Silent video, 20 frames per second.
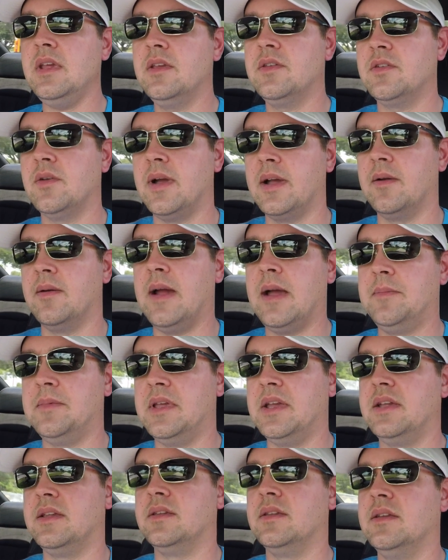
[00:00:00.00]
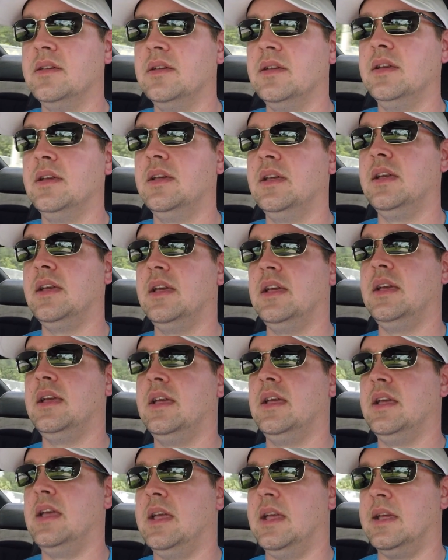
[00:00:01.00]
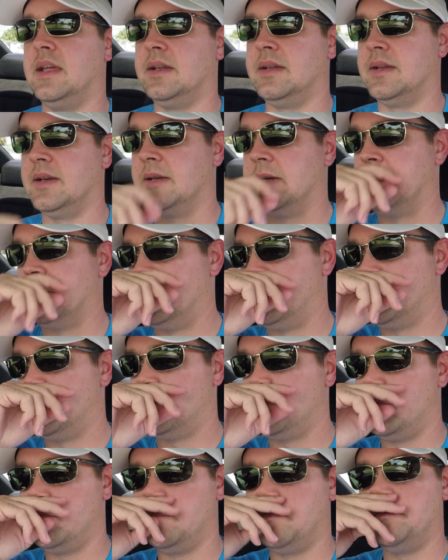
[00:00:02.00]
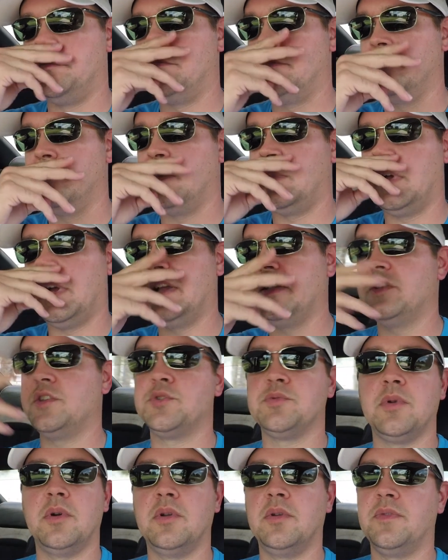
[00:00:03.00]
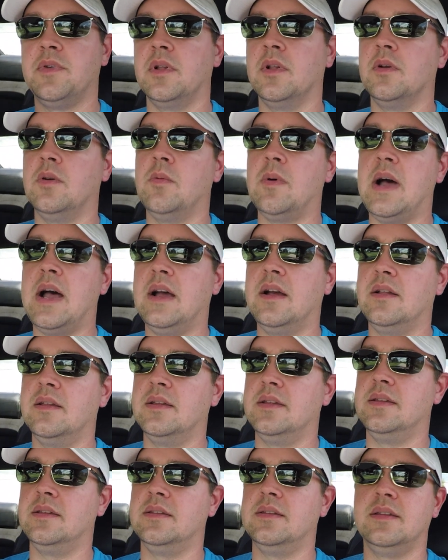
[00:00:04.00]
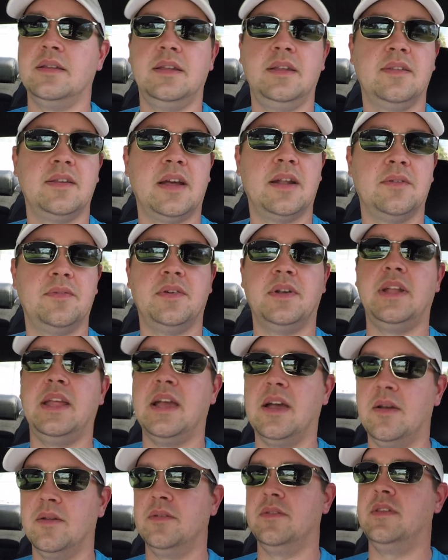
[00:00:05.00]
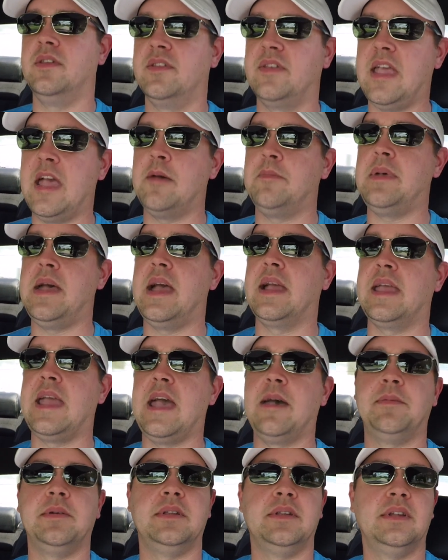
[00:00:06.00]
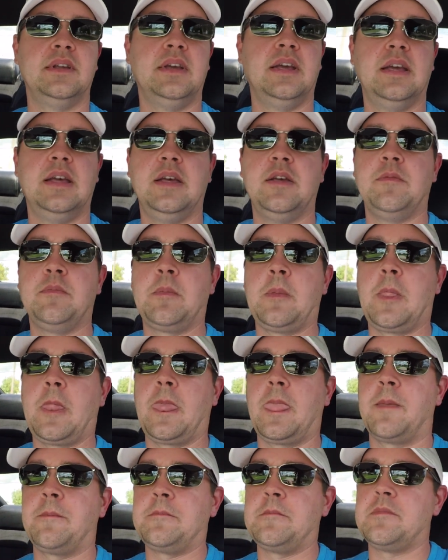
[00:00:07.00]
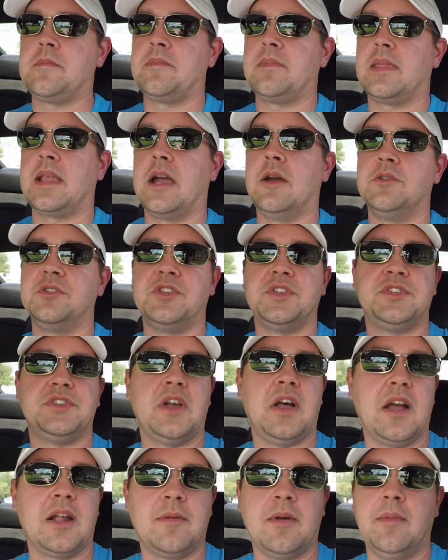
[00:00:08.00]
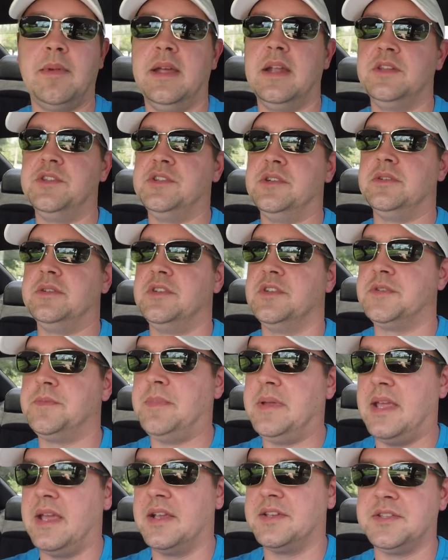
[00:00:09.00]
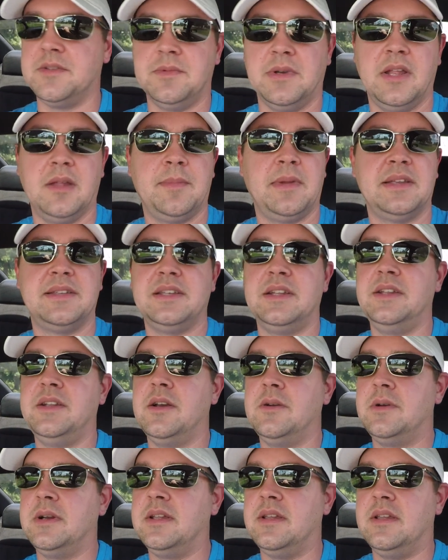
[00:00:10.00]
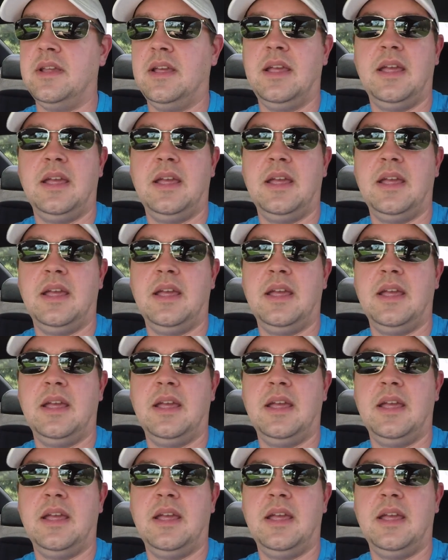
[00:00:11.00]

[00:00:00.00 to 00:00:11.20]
So I grabbed it, and I just rode it for a little while, and it's kind of funny how the Scat Pack happened. I was just talking to my manager, just BSing with him. I said, you know what?